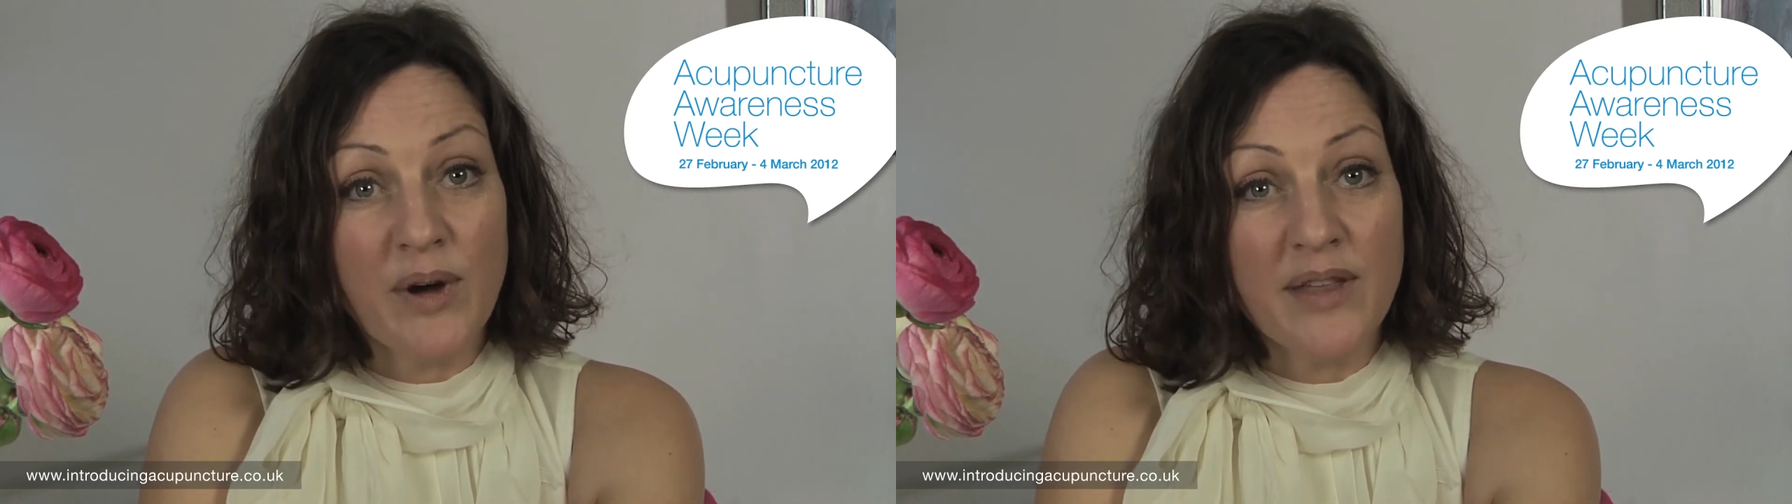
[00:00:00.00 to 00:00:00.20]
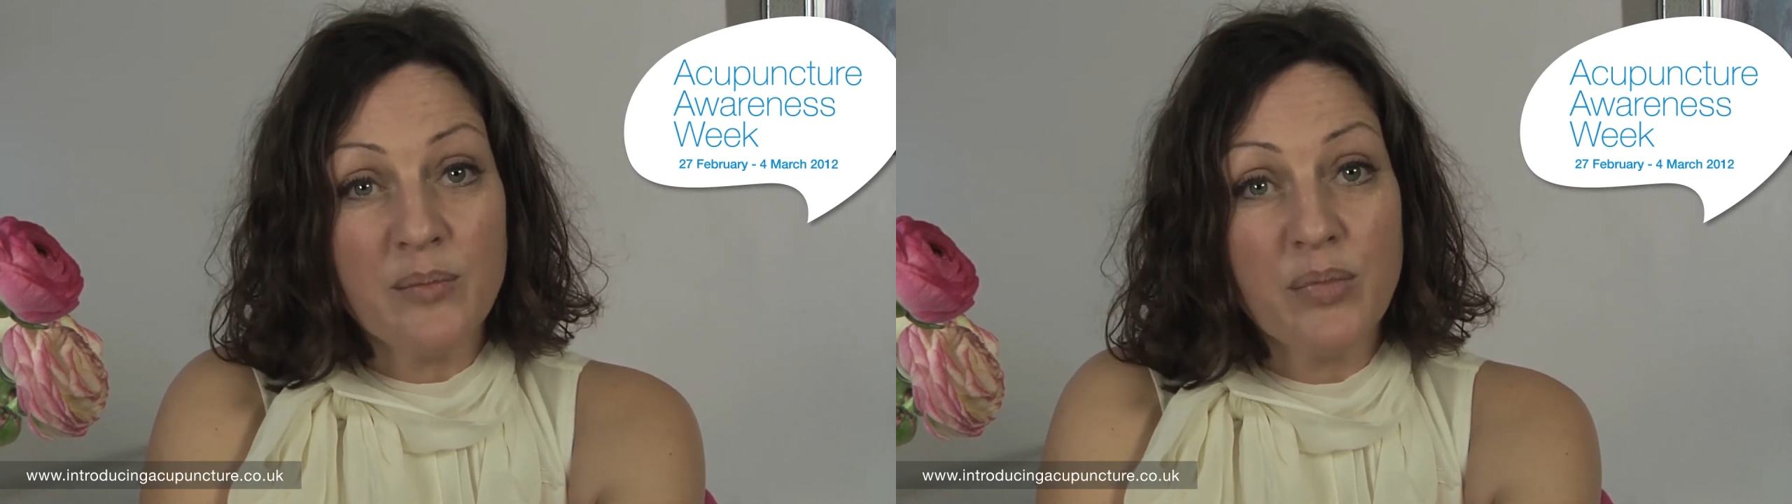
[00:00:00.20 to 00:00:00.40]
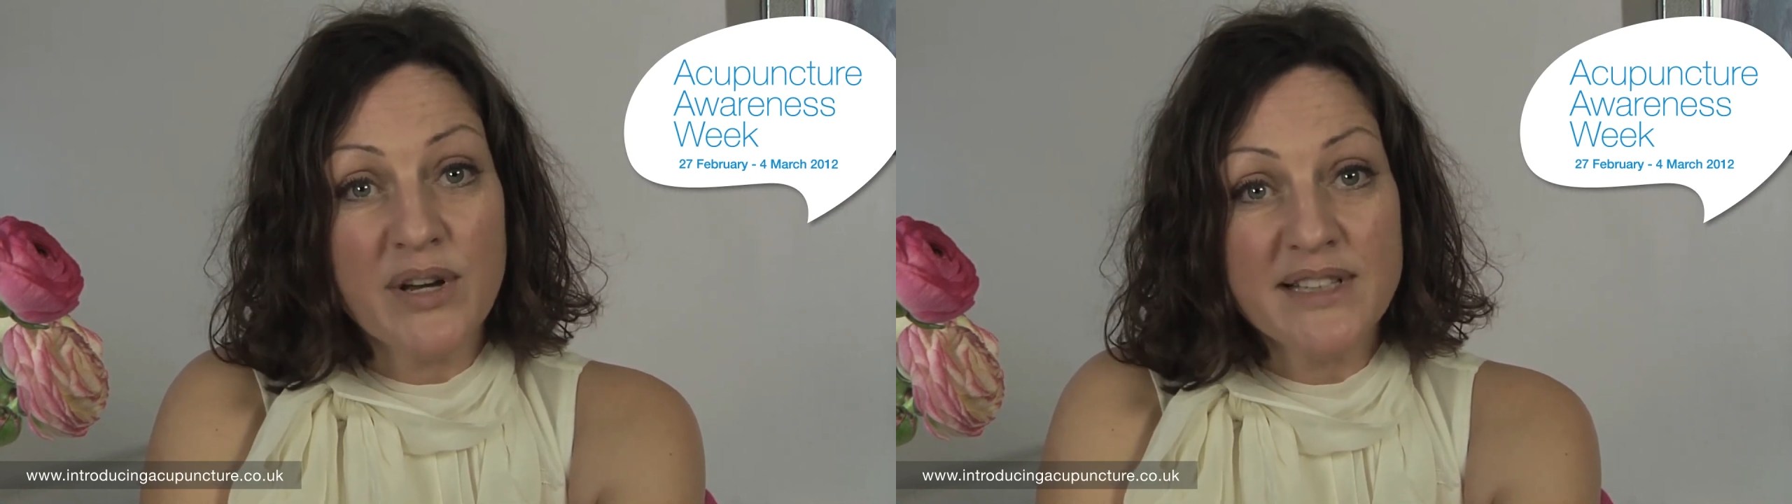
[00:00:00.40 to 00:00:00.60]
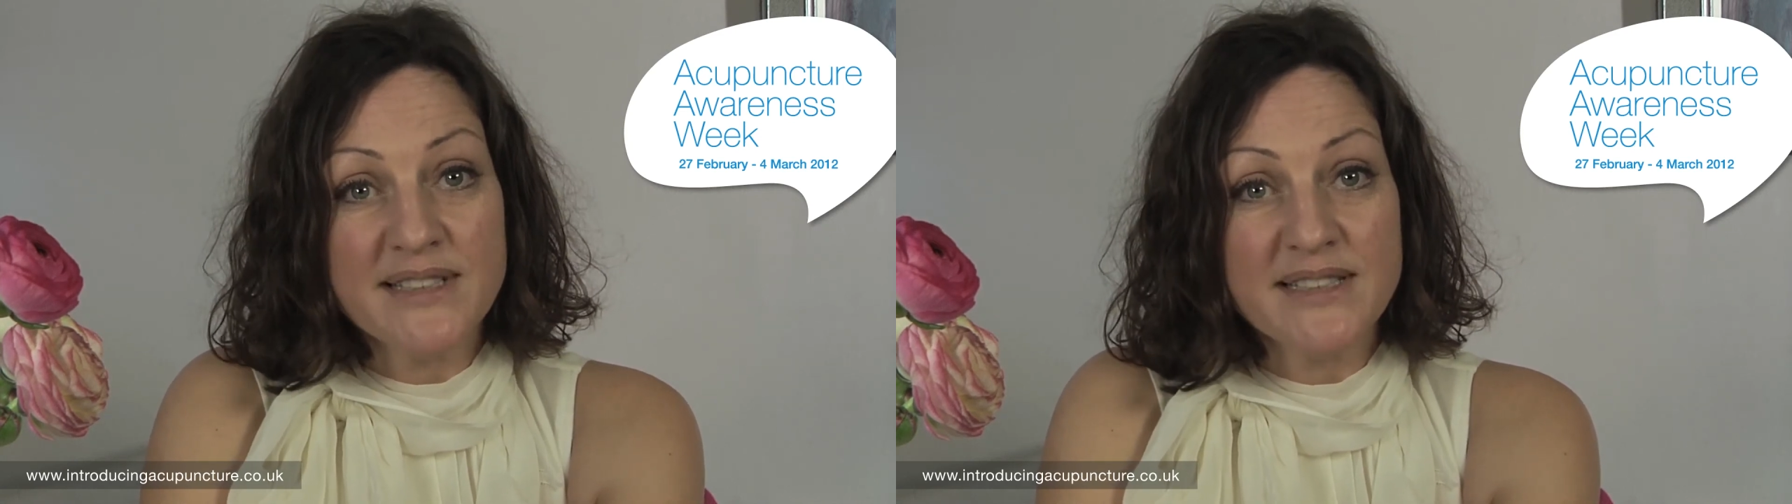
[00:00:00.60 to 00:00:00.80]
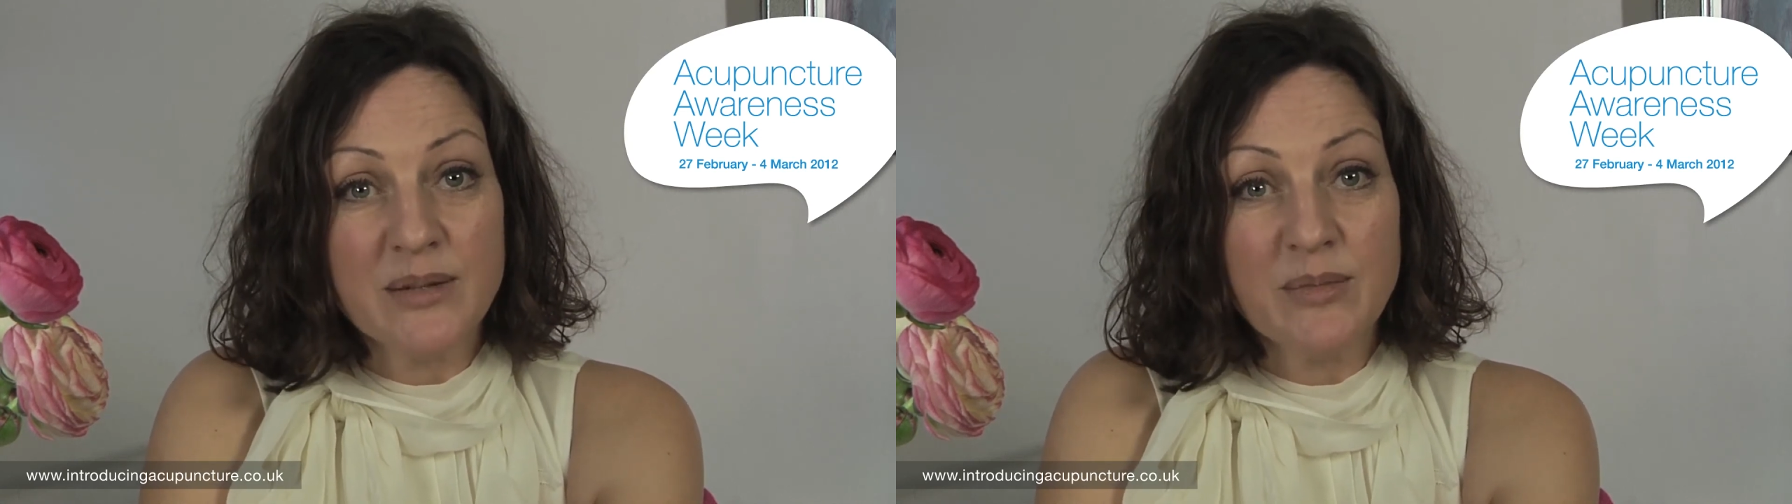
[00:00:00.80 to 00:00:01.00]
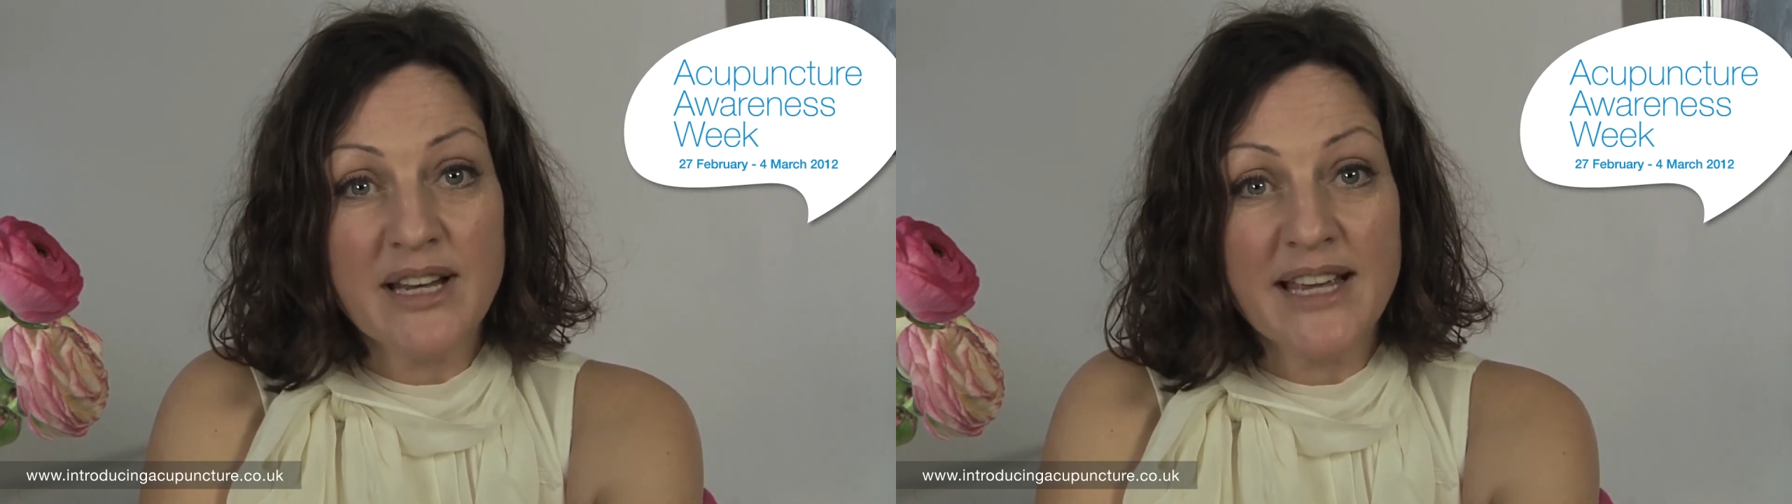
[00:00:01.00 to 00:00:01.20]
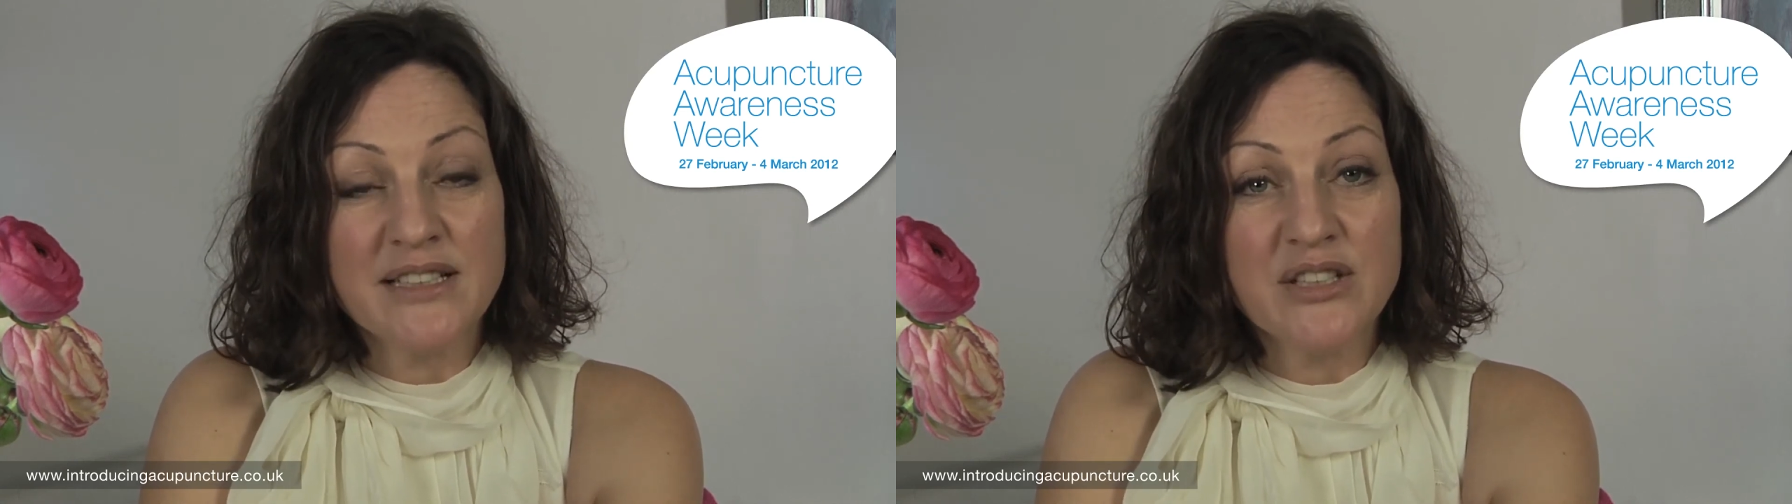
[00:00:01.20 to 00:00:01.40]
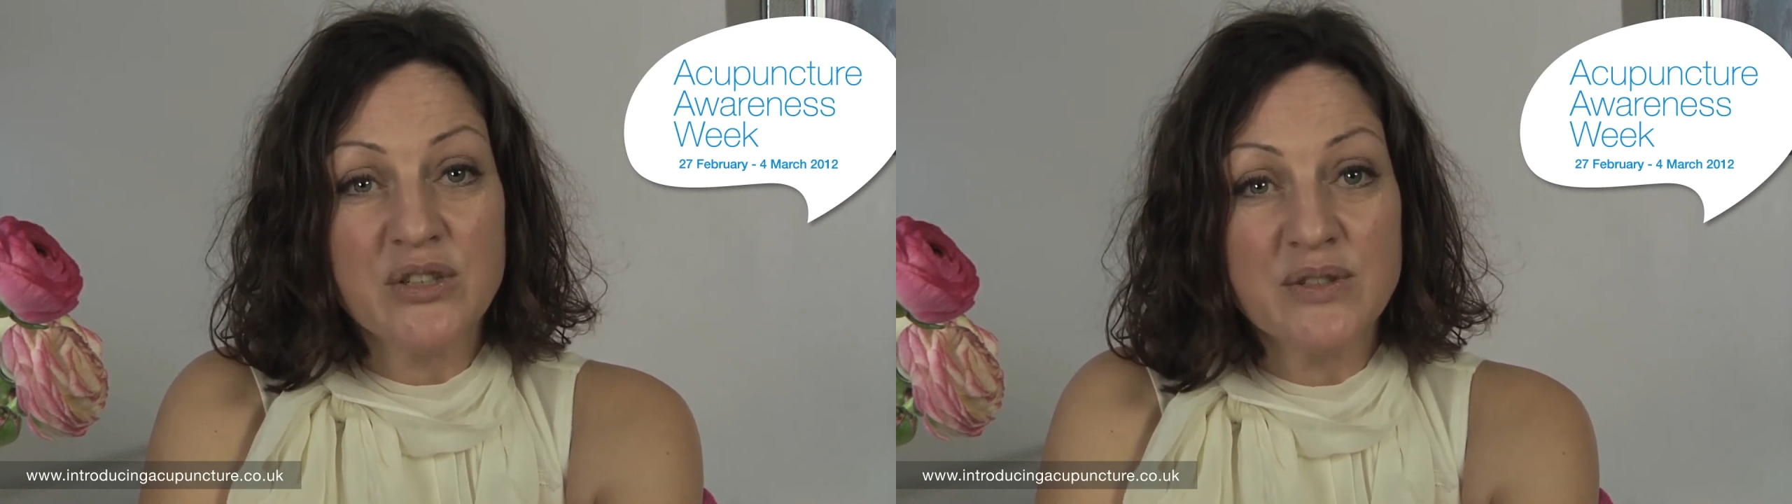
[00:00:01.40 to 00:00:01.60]
where the points are
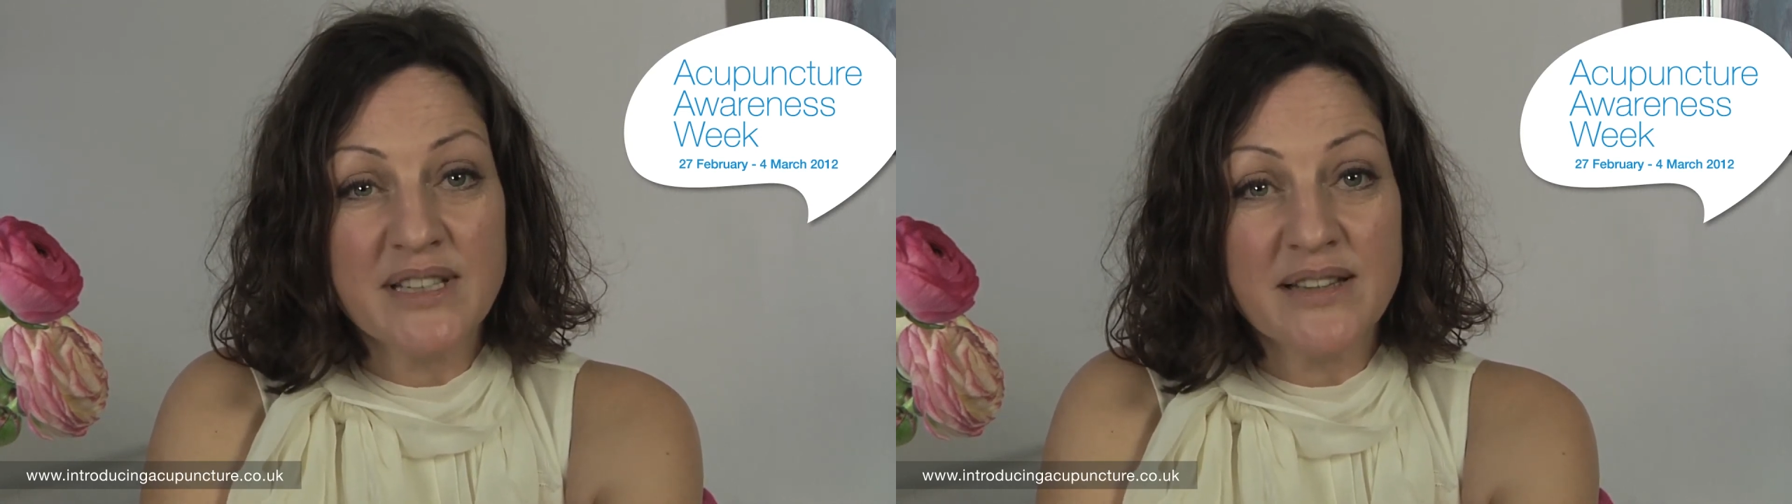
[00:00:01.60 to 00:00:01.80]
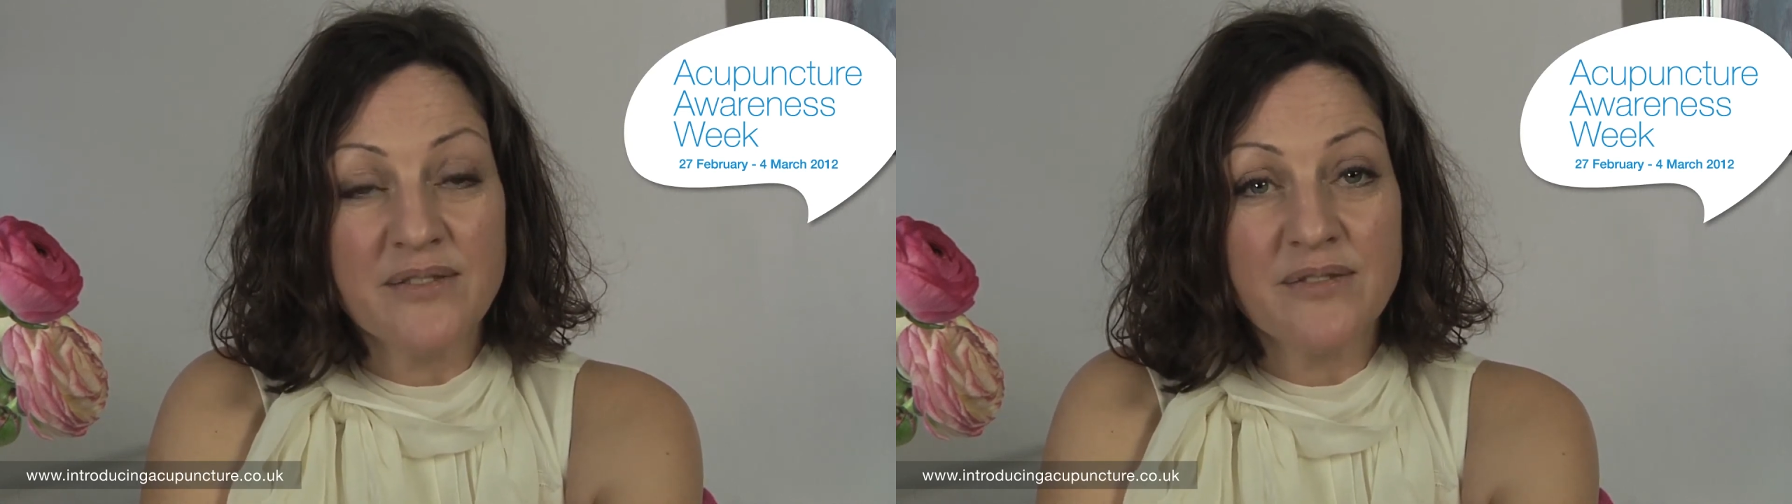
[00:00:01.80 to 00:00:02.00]
stimulated using the